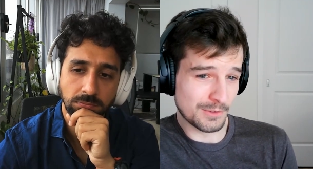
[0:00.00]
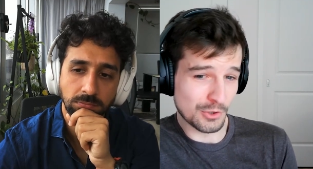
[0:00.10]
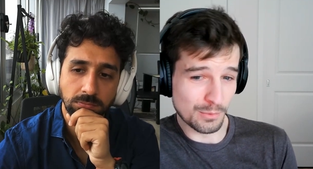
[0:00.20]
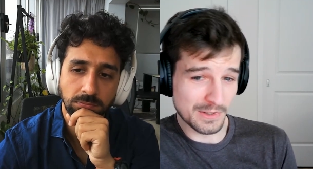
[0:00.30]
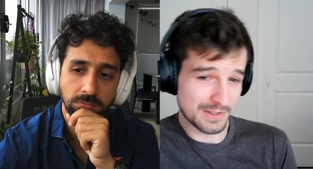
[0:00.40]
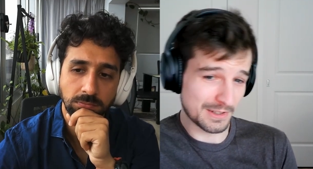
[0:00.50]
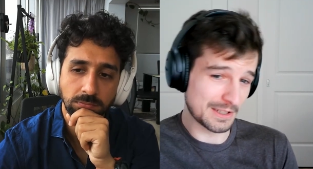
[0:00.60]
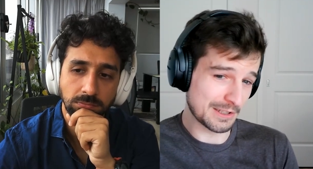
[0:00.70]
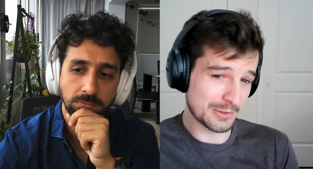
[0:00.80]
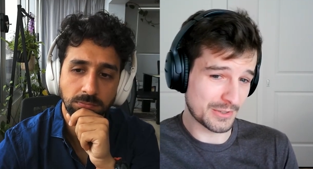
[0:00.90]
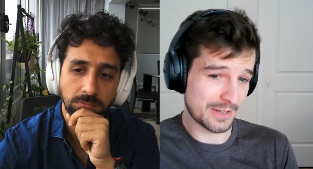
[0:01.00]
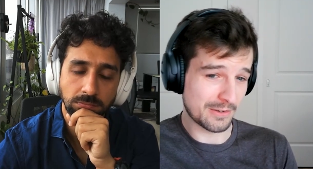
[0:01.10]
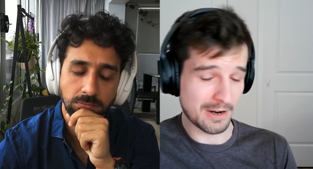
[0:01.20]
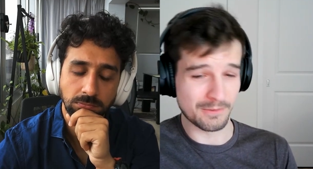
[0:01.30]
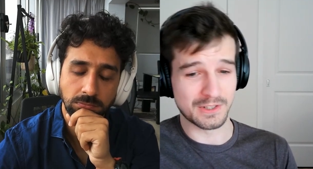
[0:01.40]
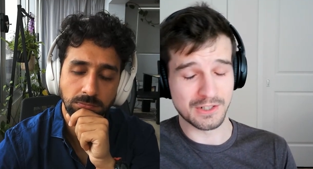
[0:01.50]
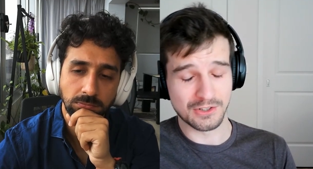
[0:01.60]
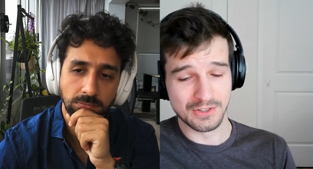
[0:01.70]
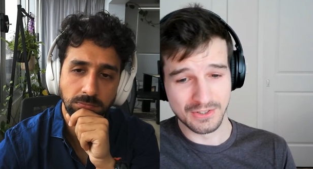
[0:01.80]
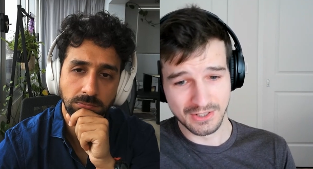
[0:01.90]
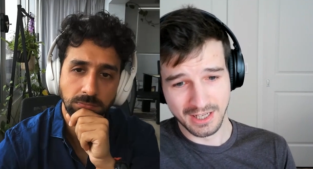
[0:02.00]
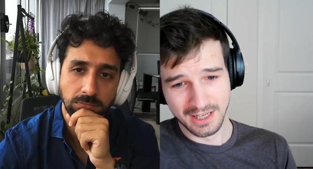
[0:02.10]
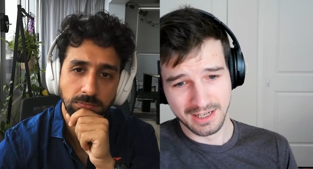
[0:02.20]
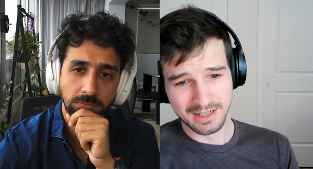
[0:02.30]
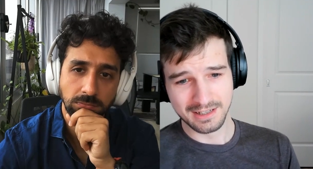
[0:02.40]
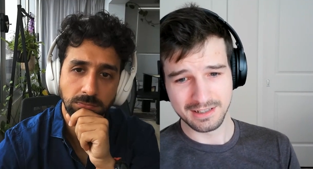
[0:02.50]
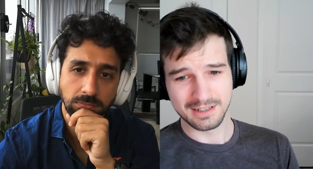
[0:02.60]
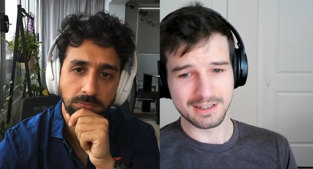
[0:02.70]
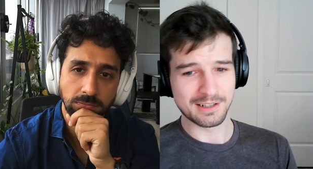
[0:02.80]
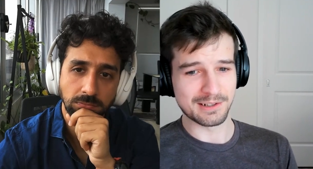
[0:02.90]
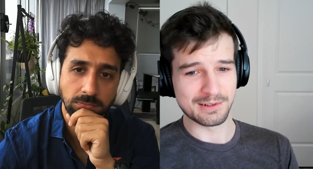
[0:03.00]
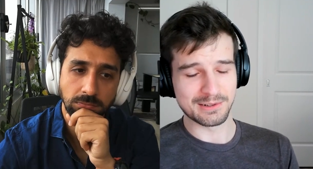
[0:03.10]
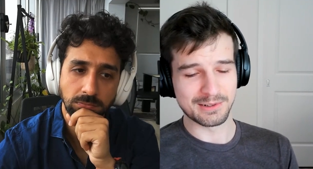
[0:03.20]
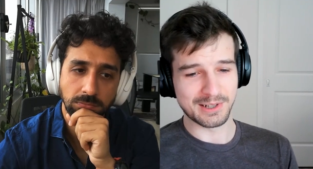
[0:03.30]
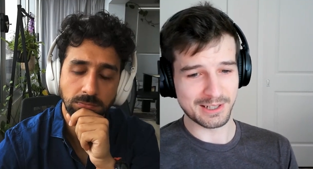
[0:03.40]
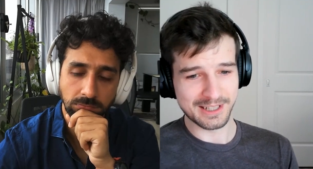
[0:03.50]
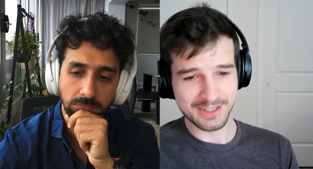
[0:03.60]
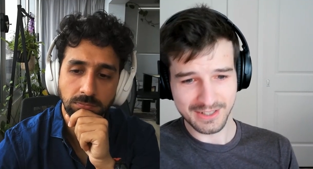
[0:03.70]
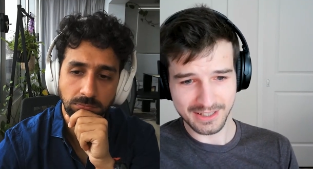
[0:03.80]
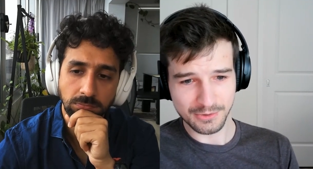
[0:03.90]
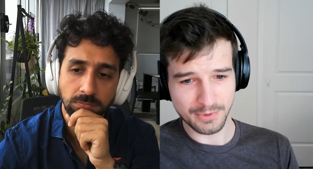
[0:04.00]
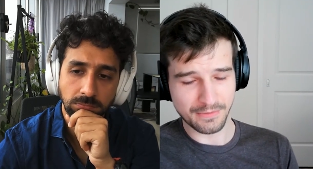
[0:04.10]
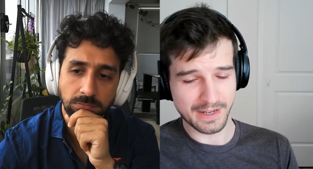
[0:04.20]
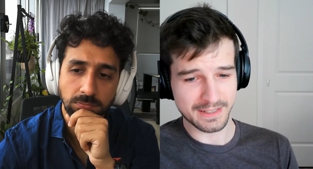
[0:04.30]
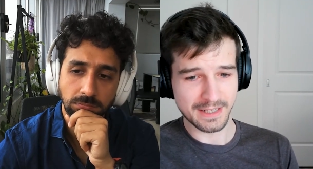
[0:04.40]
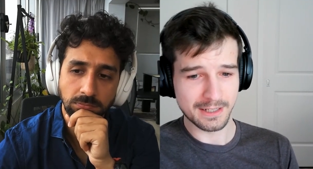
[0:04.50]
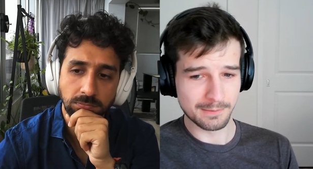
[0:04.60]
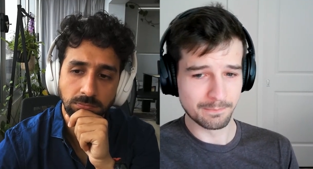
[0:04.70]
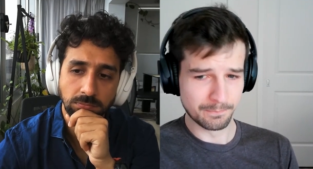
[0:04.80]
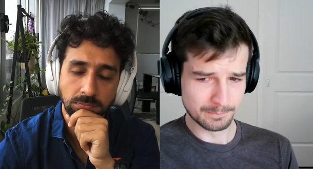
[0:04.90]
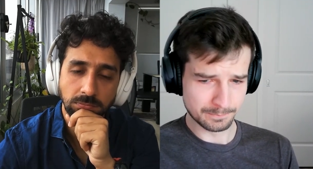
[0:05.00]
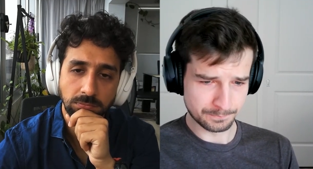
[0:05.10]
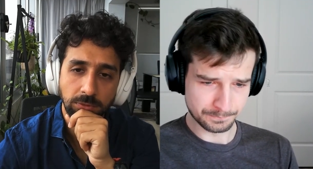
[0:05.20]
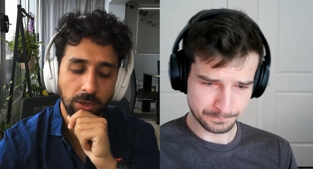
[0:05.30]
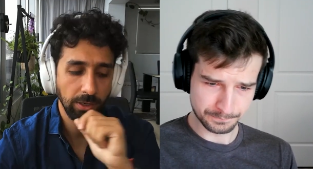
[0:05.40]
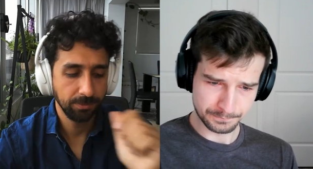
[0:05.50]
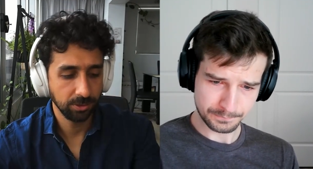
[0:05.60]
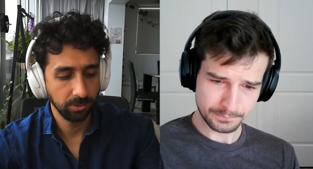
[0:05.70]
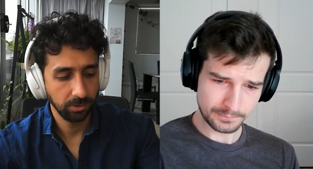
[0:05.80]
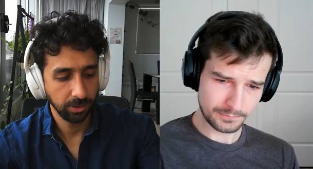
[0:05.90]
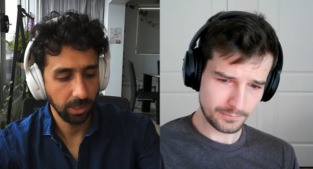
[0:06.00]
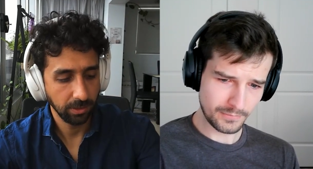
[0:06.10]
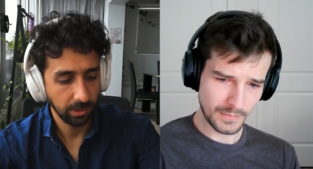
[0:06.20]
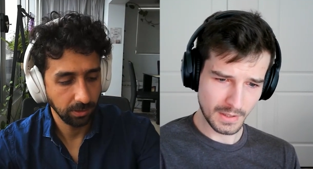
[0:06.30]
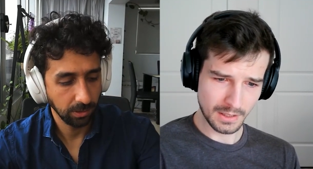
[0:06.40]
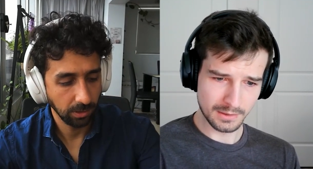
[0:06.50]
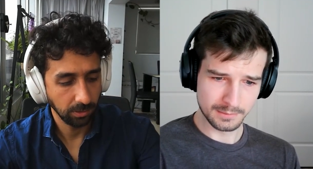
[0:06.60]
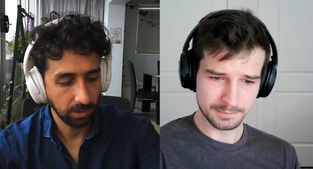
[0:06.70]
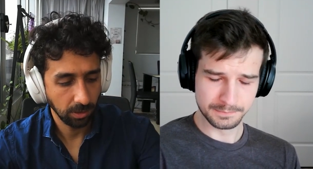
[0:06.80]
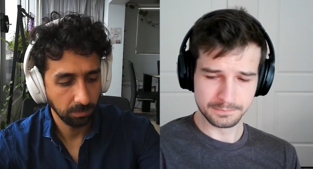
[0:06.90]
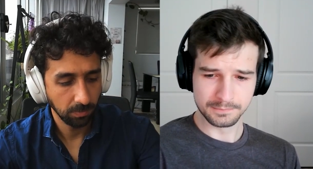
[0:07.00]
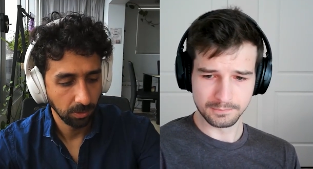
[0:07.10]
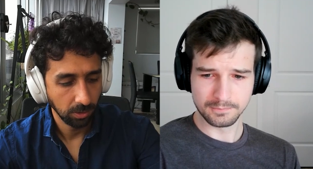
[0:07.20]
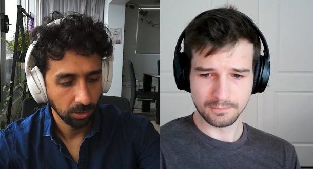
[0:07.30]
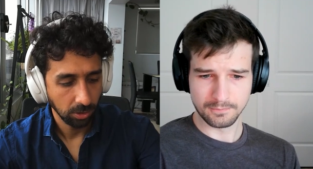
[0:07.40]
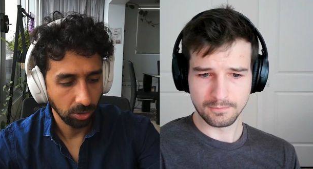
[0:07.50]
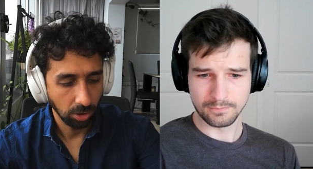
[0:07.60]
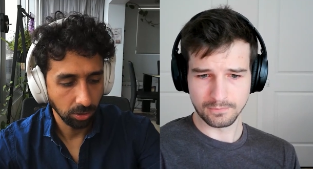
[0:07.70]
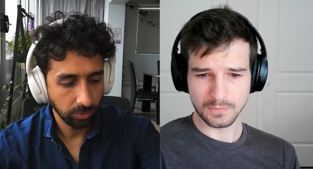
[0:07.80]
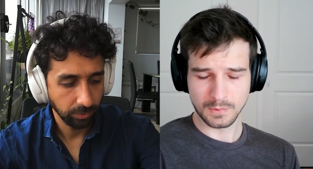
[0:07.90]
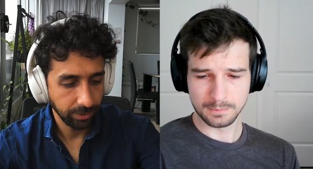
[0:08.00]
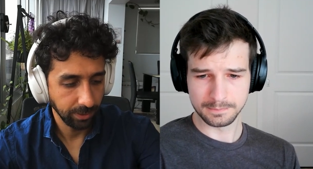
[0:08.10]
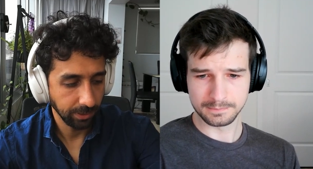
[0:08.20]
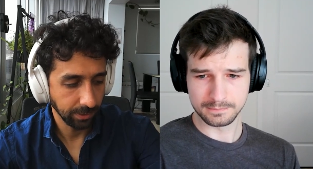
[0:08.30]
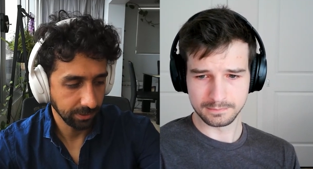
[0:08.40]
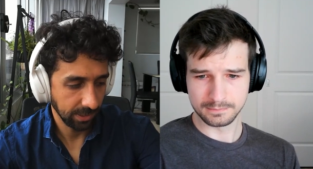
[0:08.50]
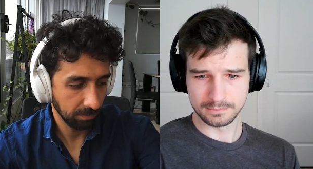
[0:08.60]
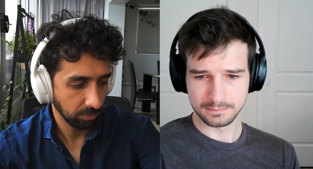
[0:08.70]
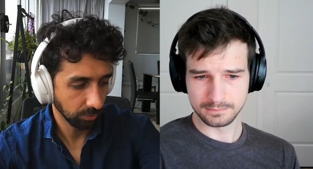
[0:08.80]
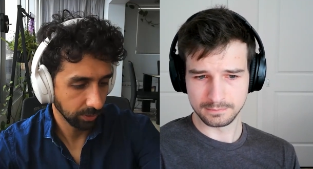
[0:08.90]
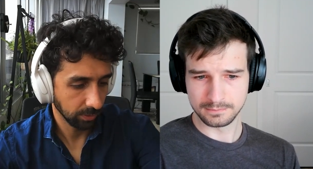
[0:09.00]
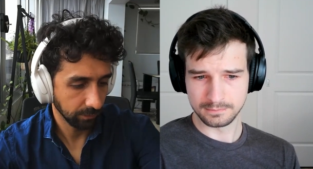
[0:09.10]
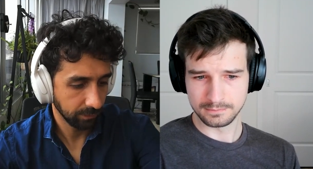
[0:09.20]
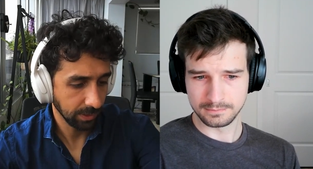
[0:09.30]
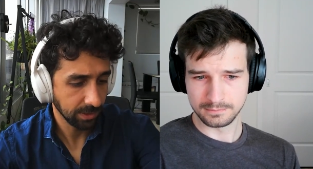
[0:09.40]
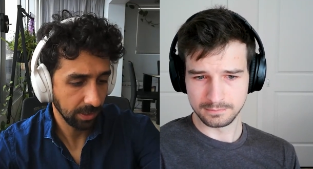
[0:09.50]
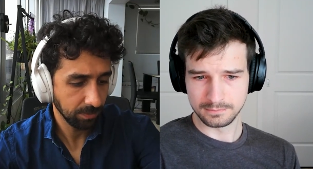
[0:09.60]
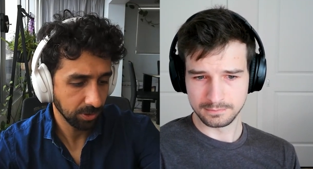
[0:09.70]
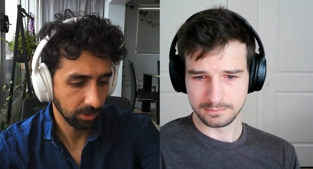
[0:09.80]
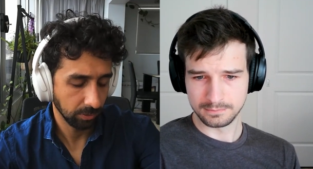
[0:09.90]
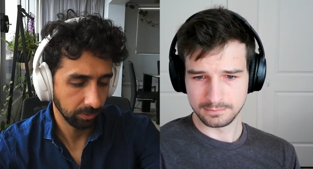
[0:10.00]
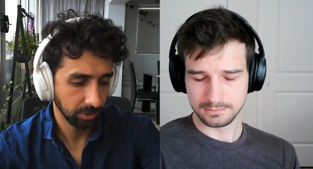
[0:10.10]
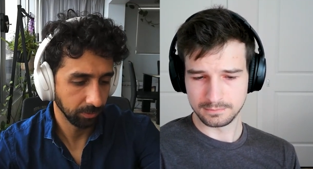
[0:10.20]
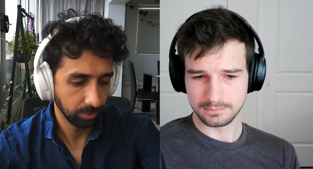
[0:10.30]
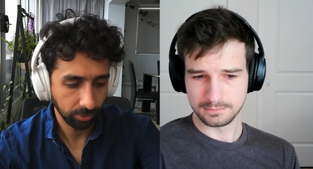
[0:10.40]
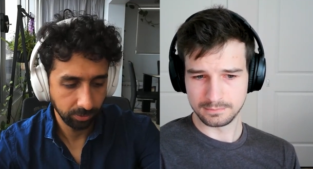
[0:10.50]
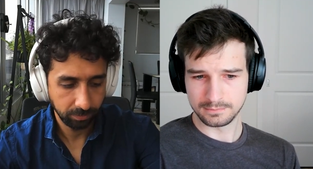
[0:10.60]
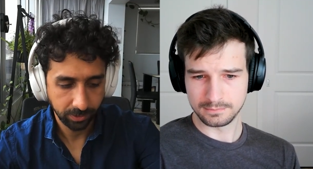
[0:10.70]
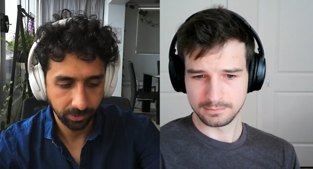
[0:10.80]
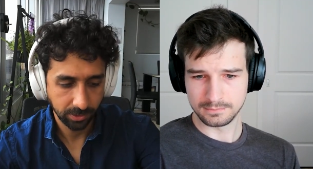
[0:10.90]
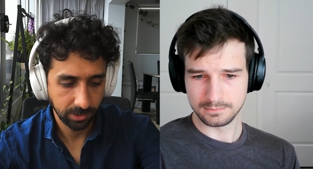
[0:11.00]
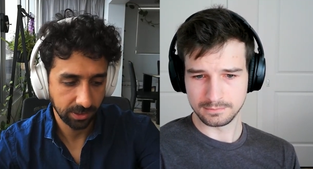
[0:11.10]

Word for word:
Speaker 1: humans on the other side of conversations. Uh, I, I just thought that was pretty fascinating.
Speaker 2: Oh, absolutely. And, and, and um, concrete examples of deception are really important, because